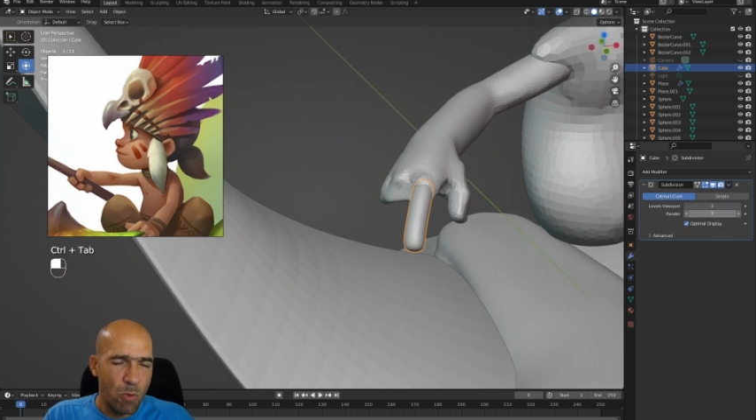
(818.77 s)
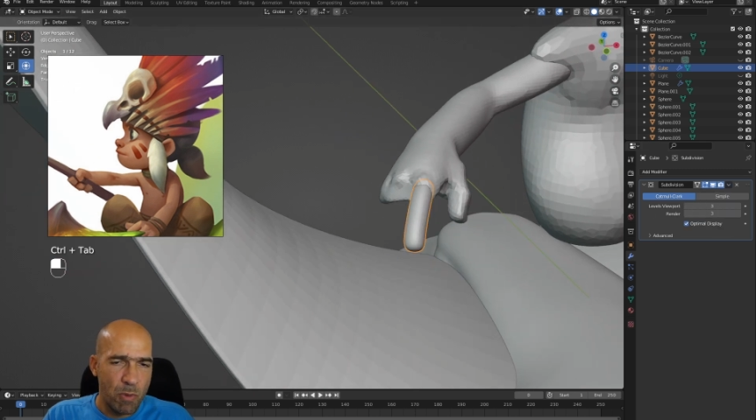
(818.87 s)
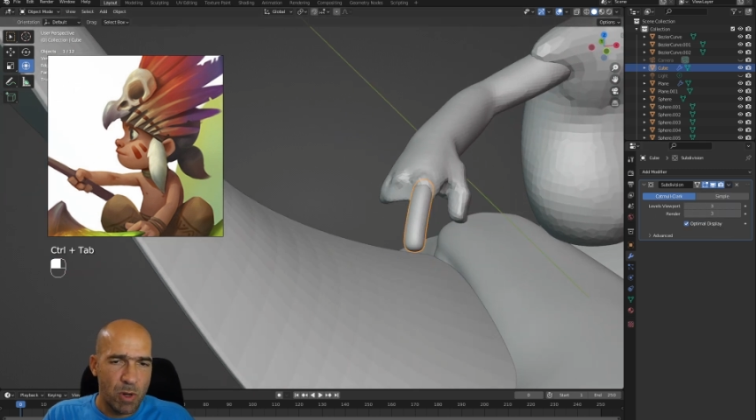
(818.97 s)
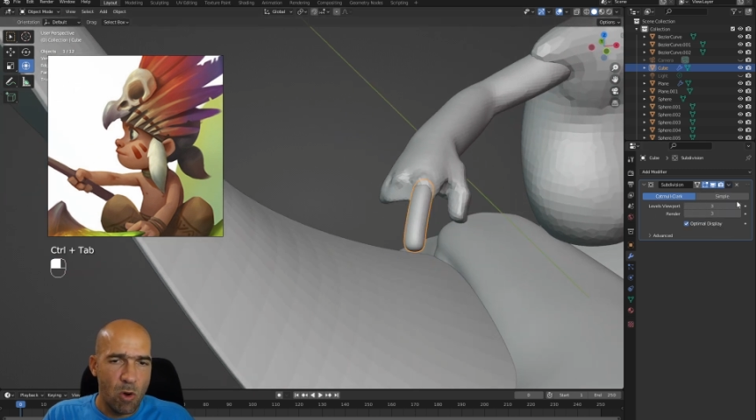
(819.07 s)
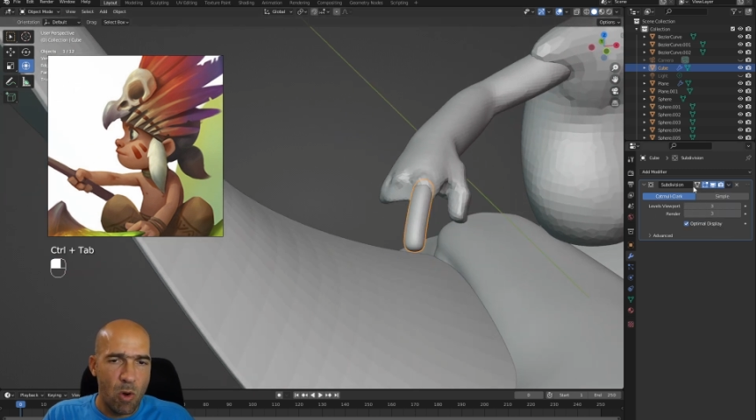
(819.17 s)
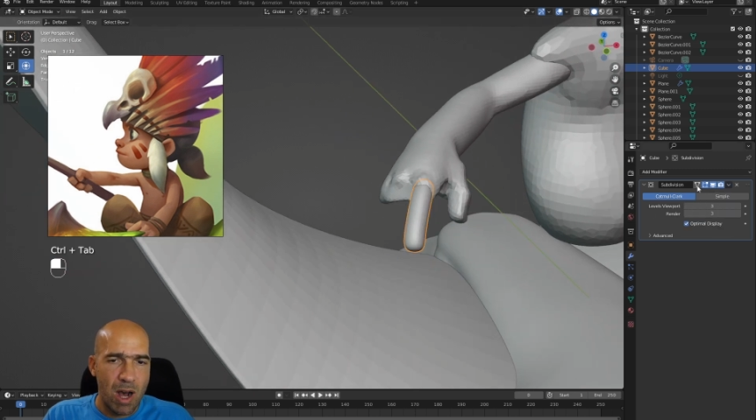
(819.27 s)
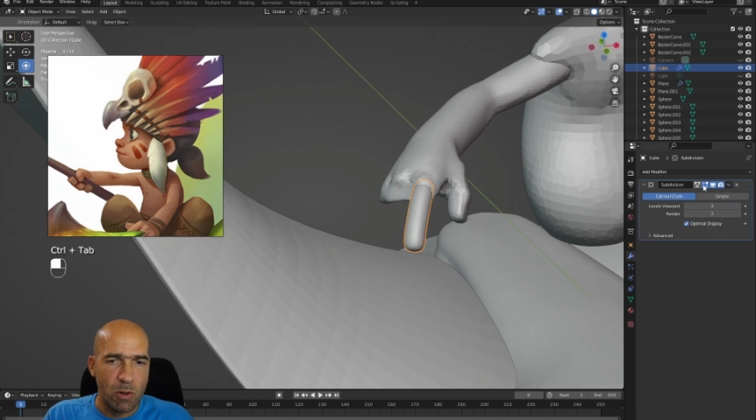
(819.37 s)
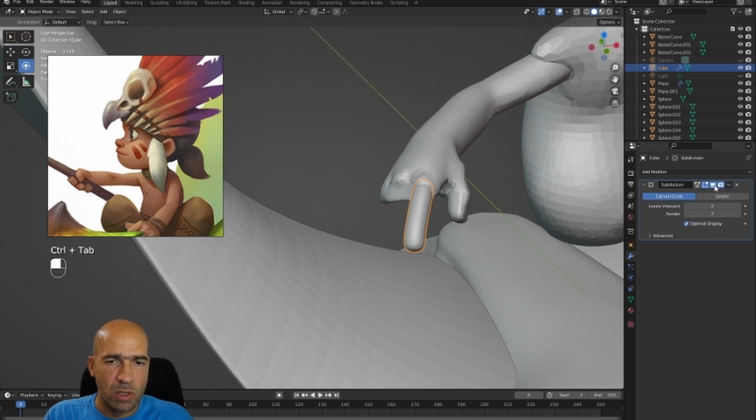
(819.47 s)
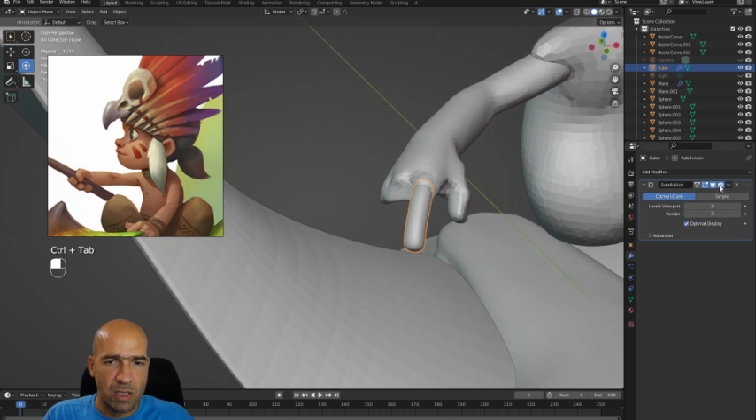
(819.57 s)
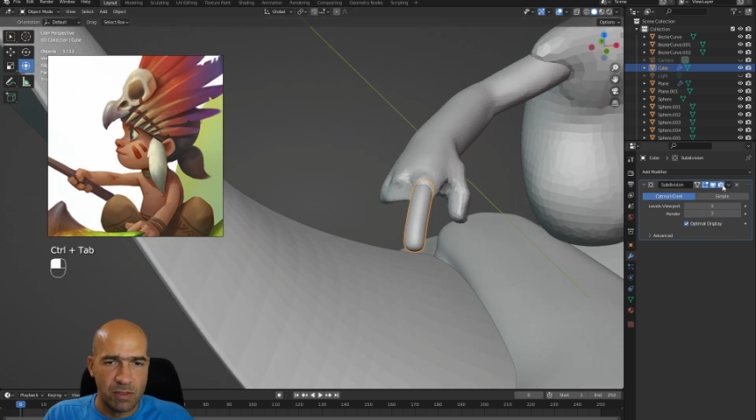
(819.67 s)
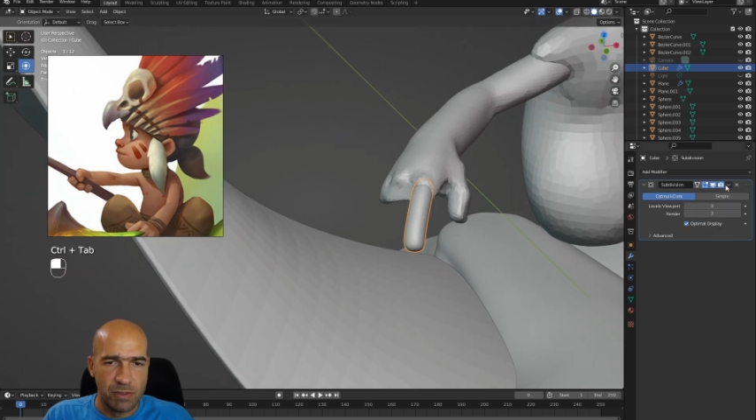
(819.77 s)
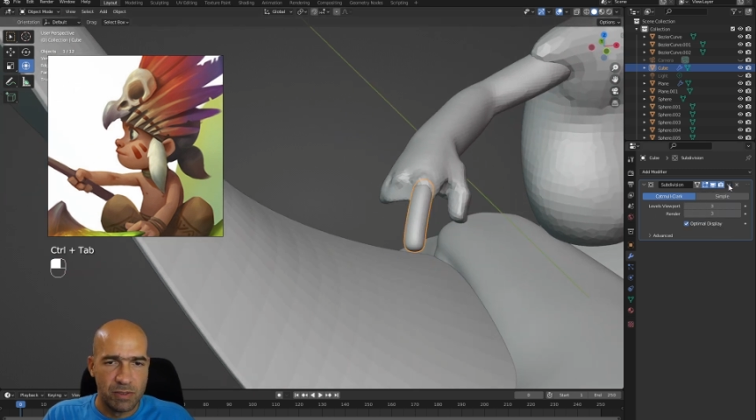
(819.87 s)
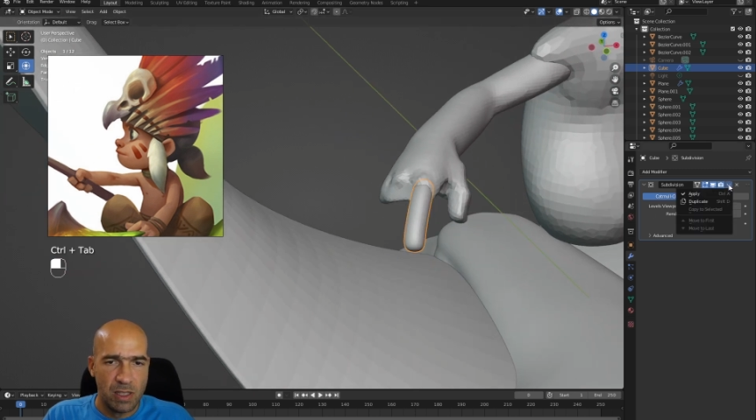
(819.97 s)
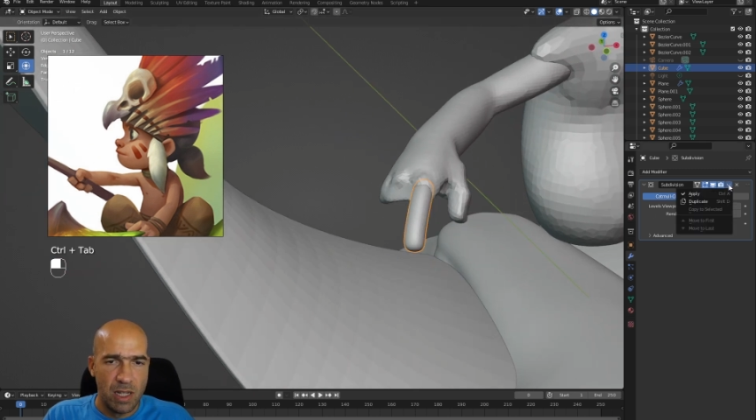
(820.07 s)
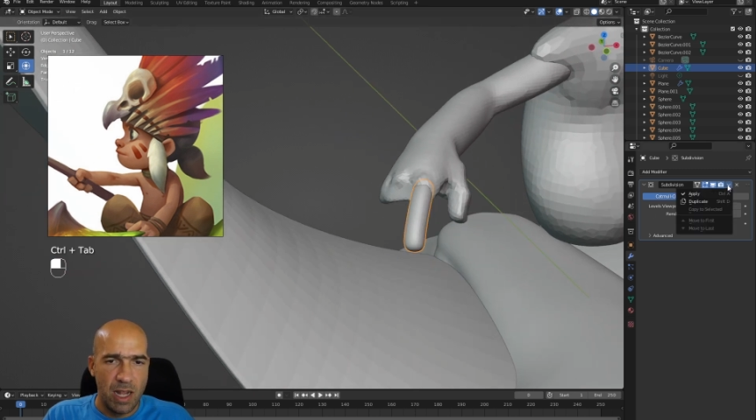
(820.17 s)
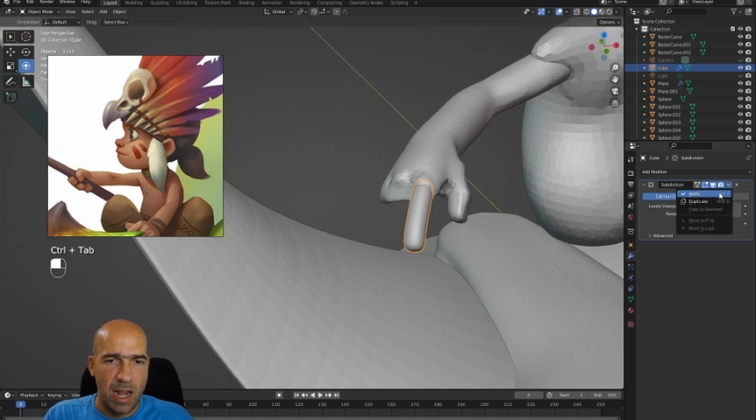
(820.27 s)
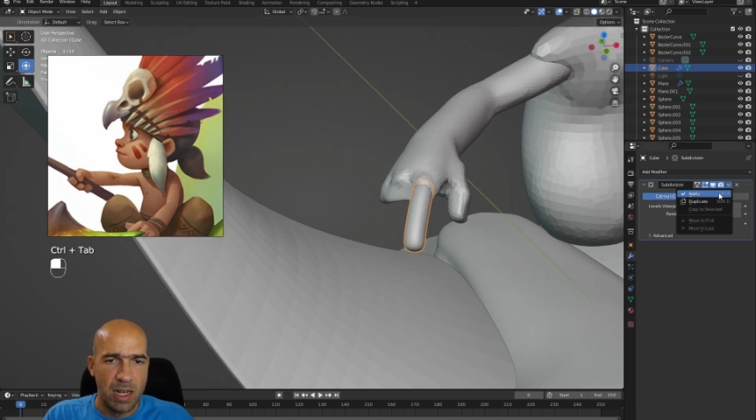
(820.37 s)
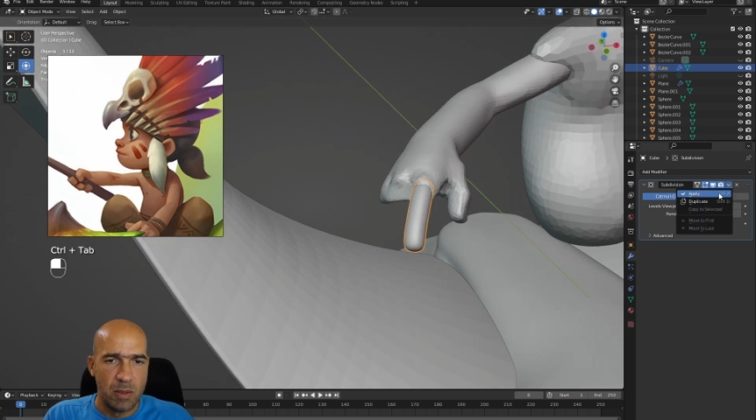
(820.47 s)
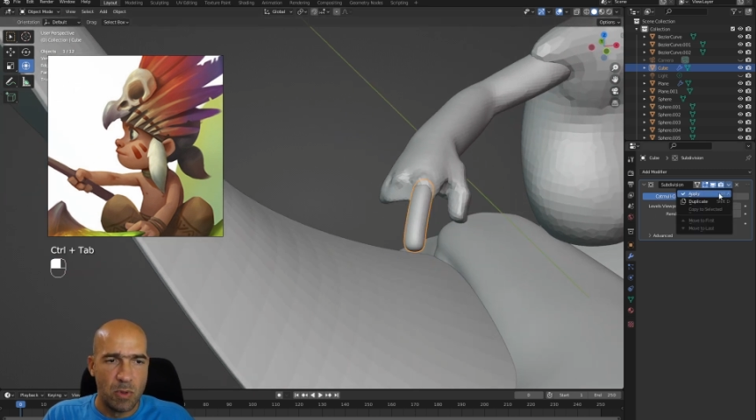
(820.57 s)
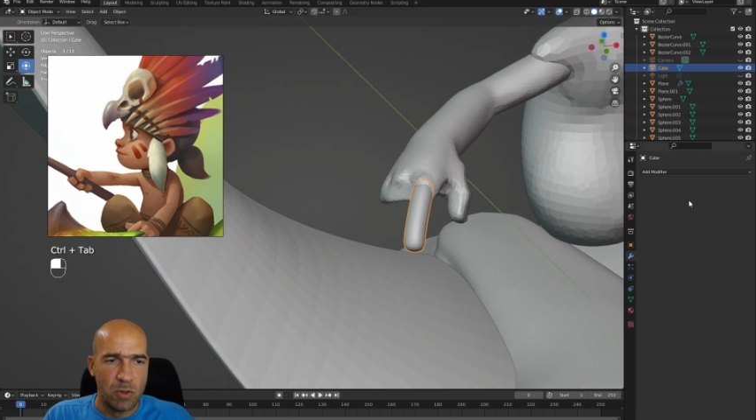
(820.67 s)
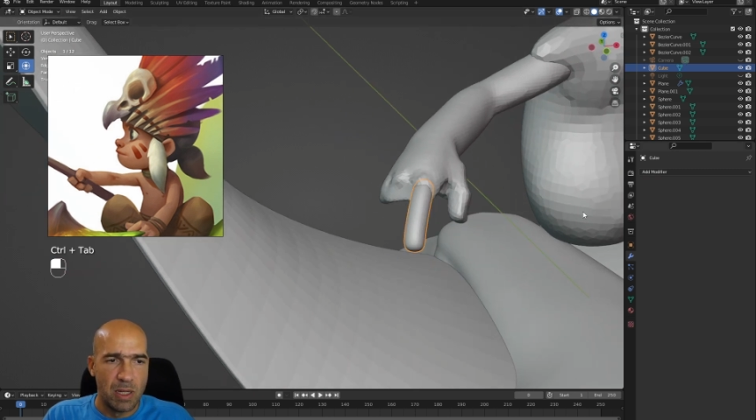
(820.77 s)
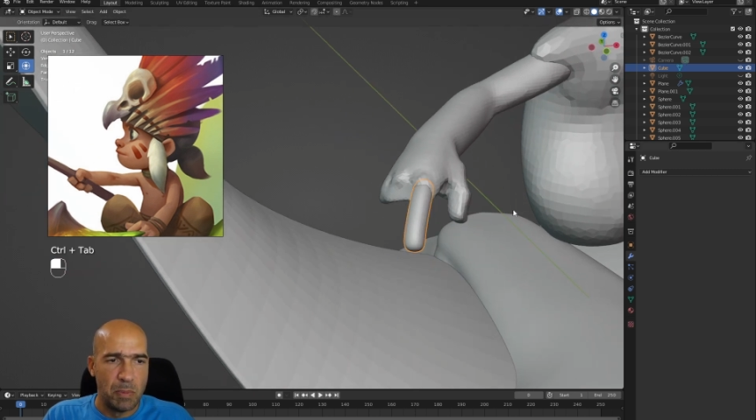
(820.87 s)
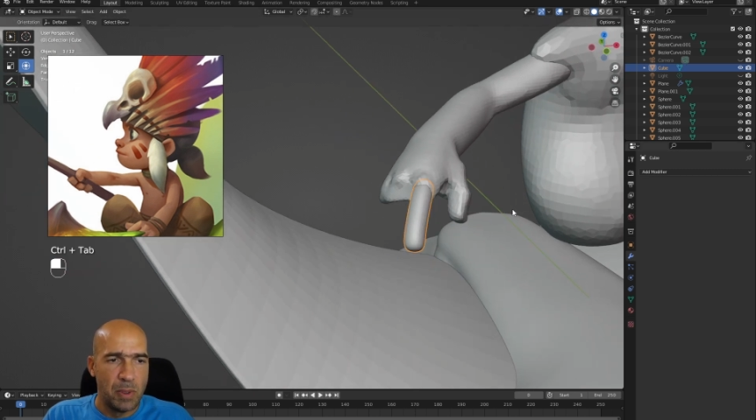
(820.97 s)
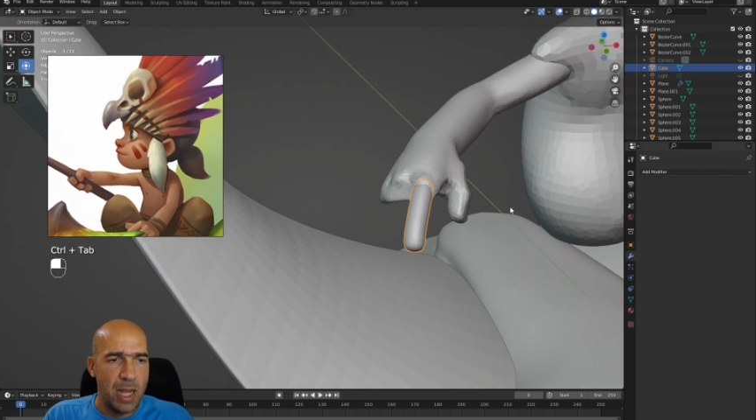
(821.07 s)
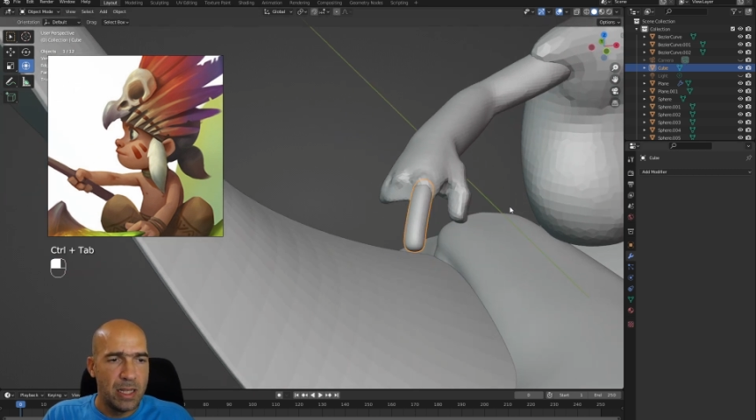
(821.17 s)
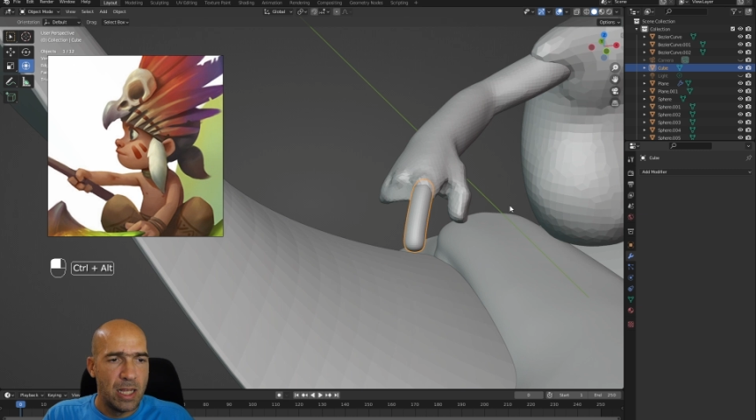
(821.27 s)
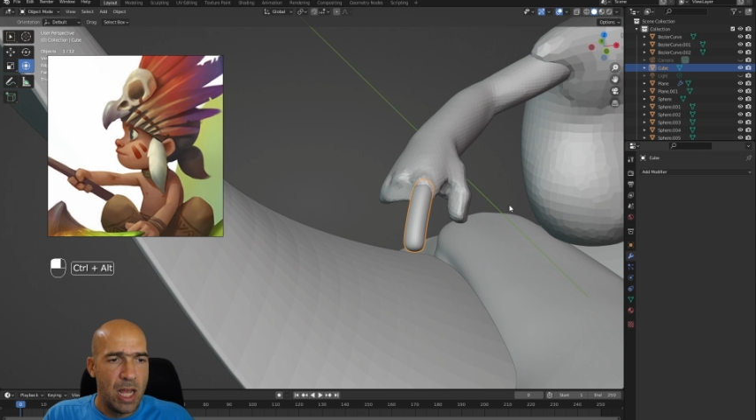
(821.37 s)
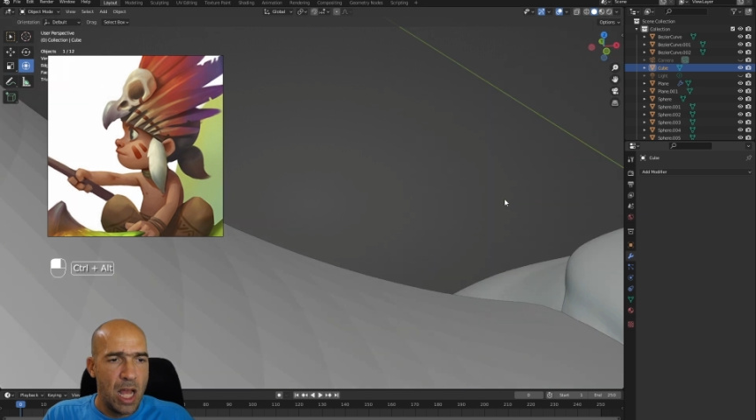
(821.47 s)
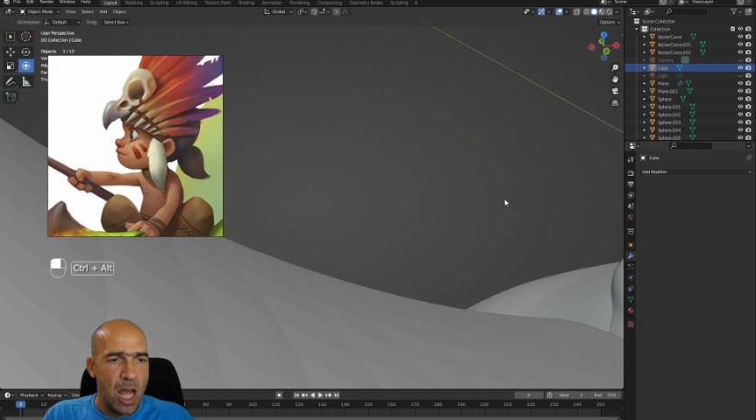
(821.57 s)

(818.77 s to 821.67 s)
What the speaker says: When we go out of edit mode, apply it,